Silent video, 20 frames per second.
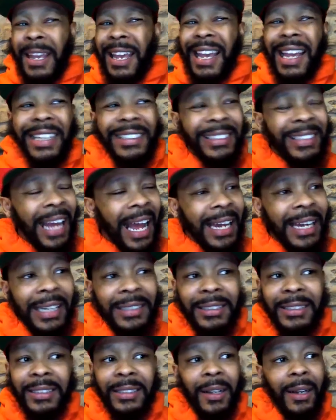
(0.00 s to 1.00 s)
it's not
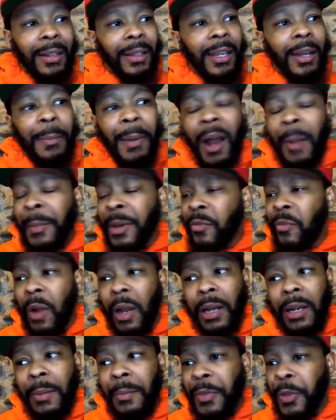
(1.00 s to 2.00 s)
necessarily about me
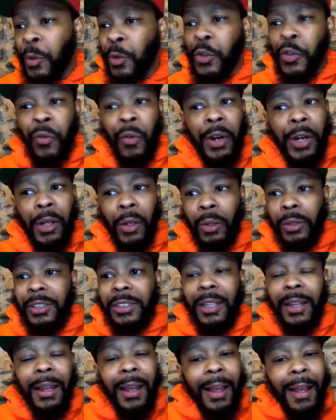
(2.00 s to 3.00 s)
running them through drills.